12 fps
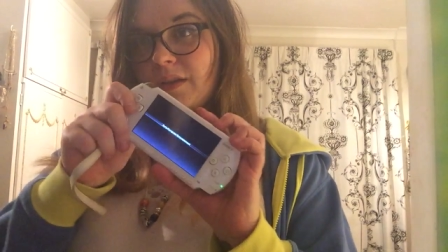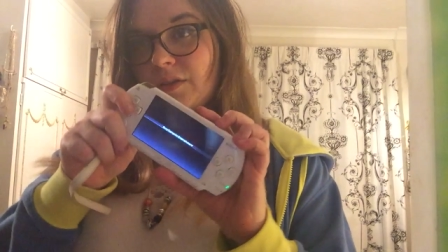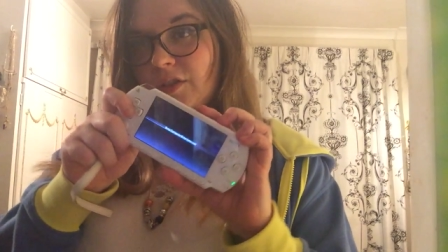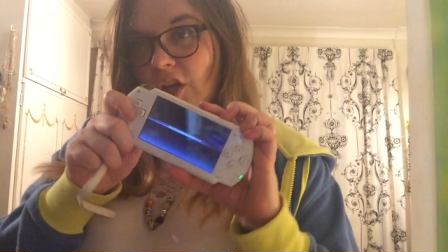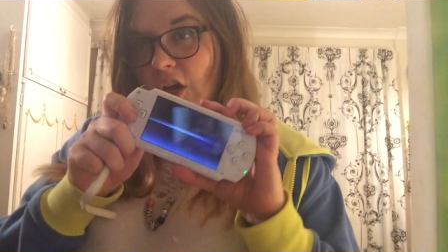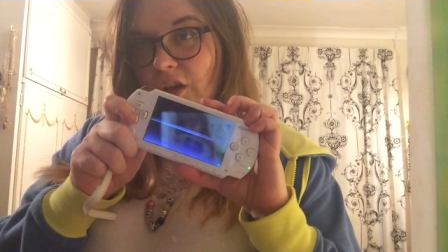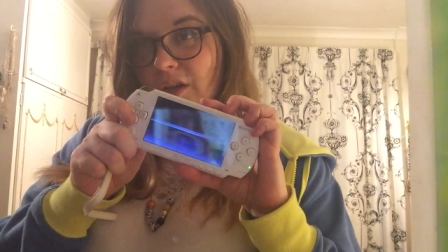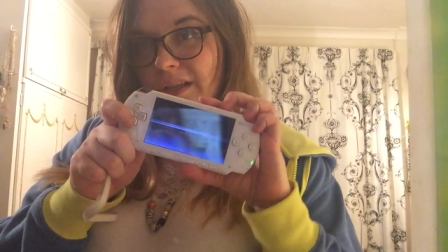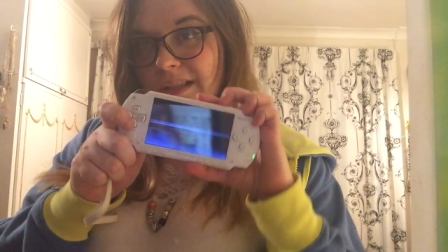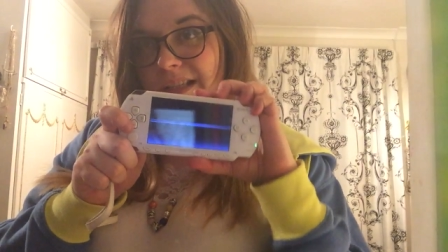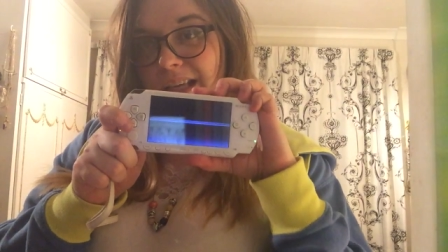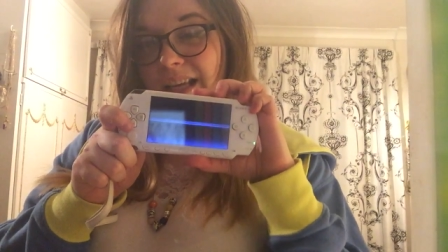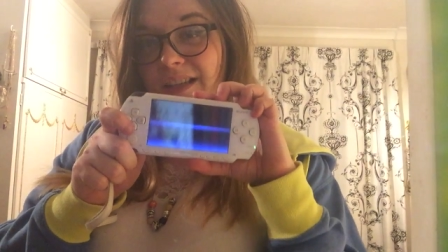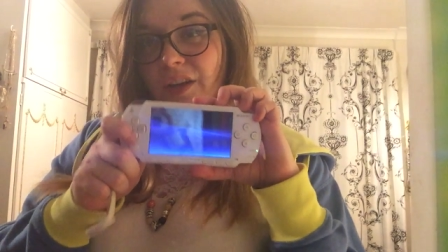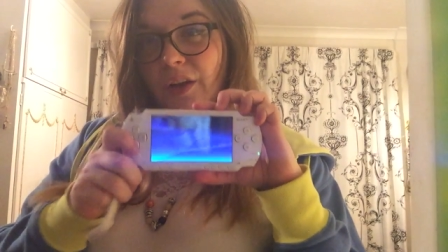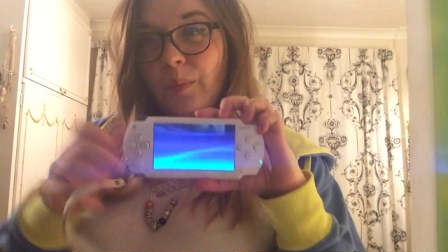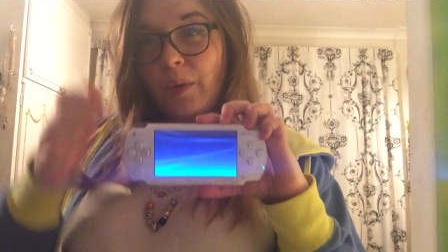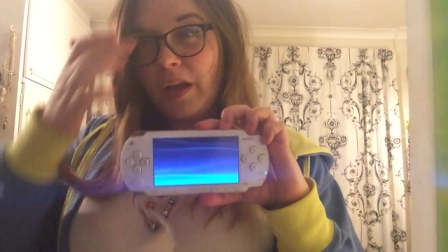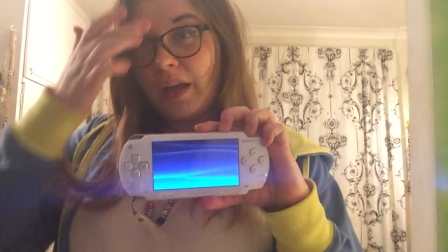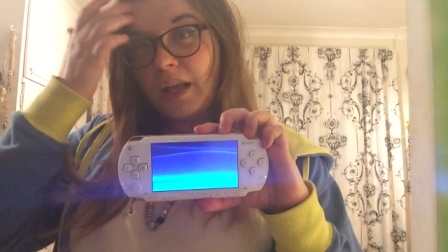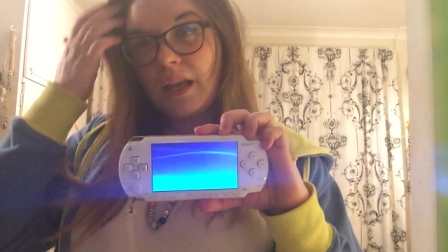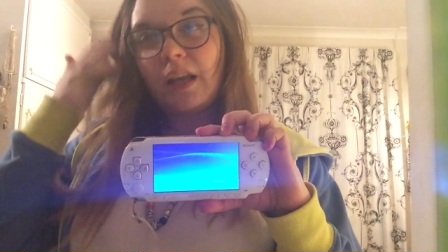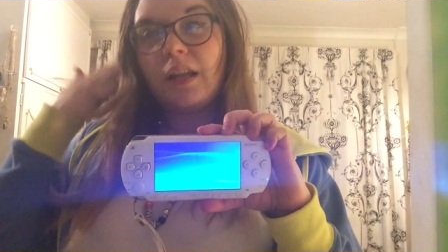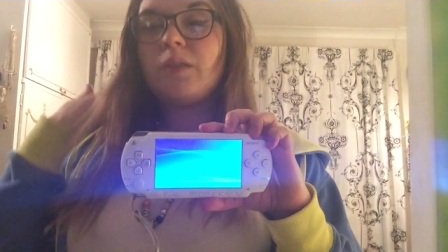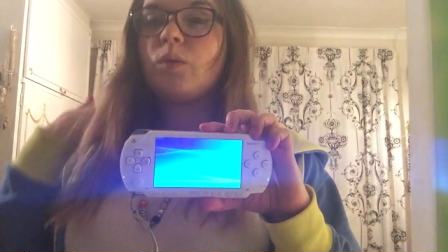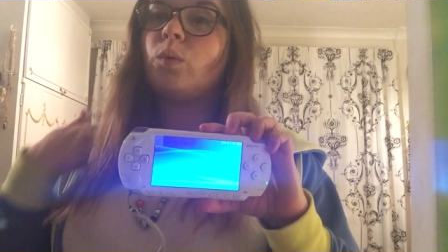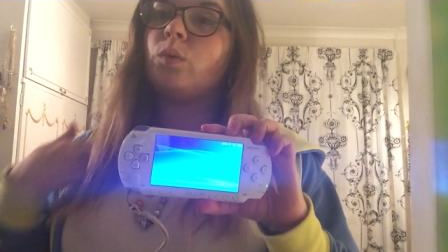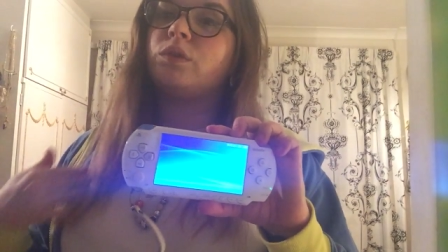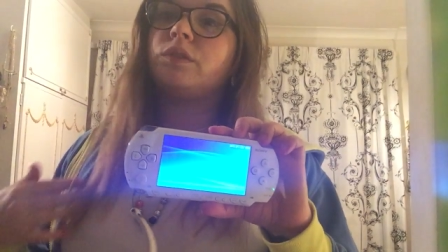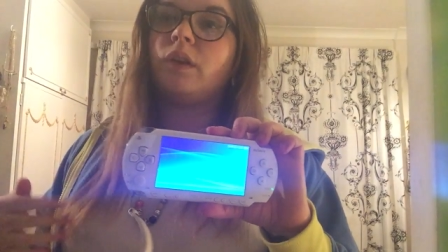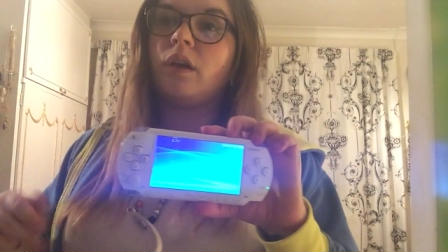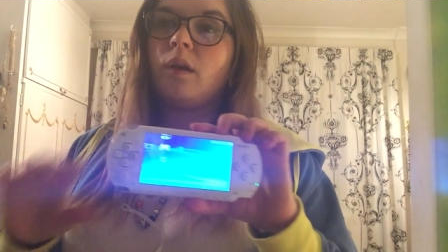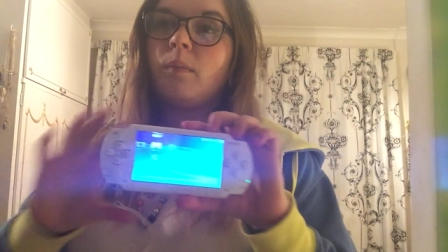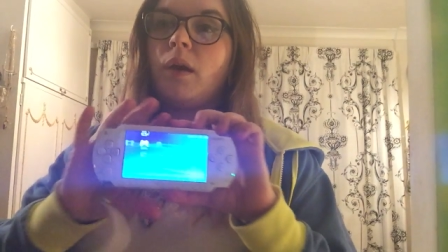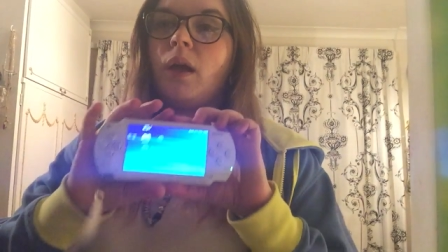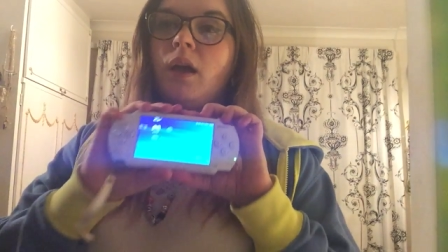So you can see it's totally working. It's awesome.